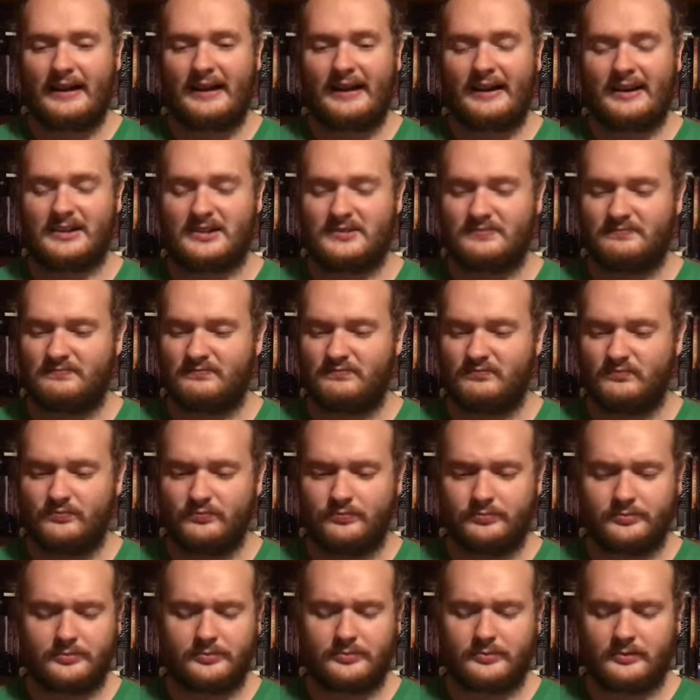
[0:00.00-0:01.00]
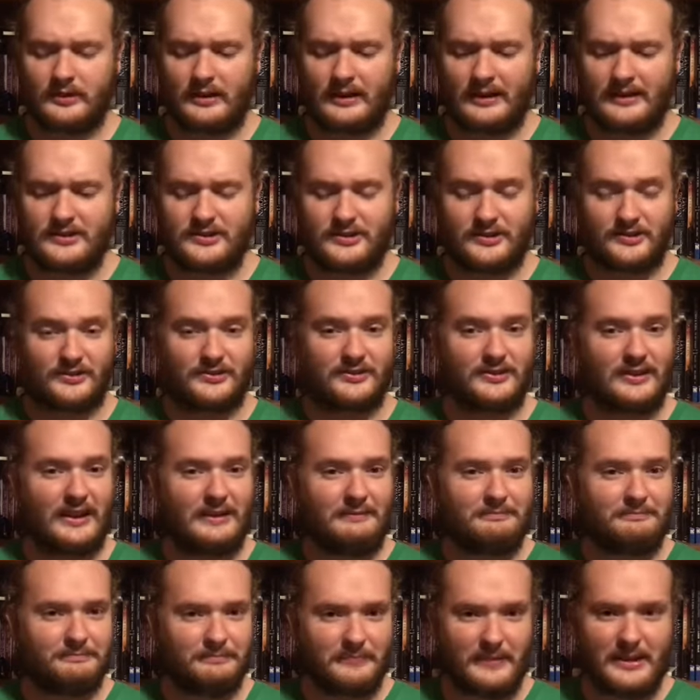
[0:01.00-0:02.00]
I, I just,
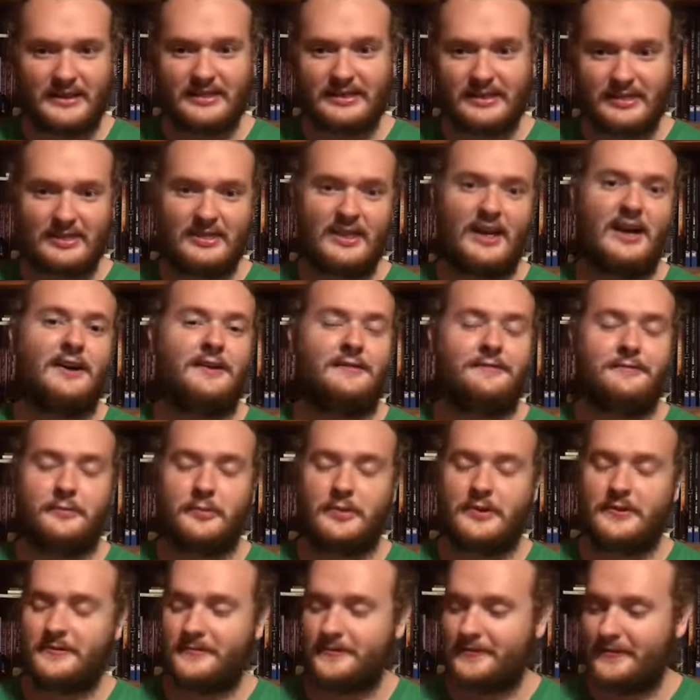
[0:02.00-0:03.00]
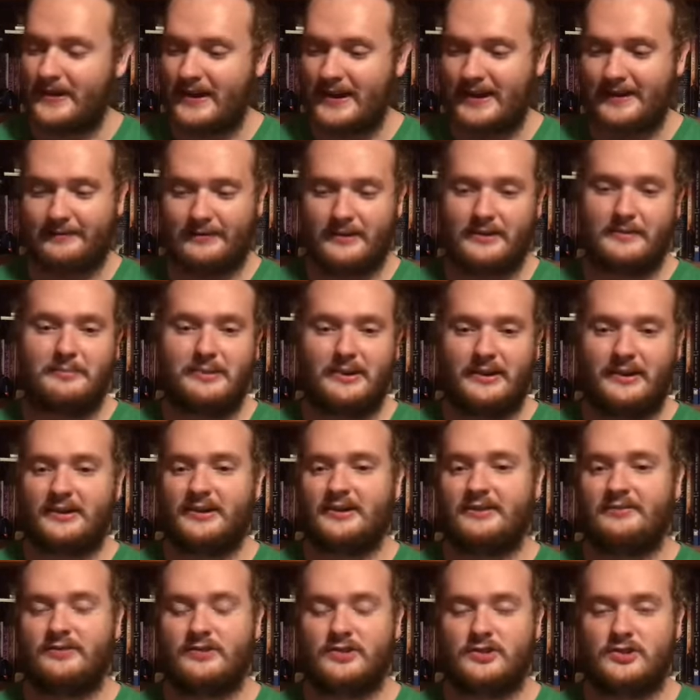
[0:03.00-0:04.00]
I'm in love with
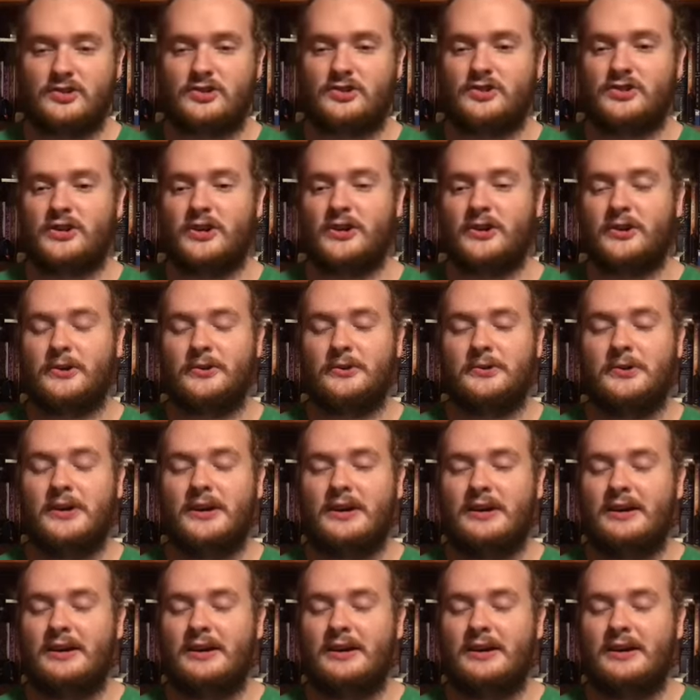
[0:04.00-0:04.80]
everybody in this show.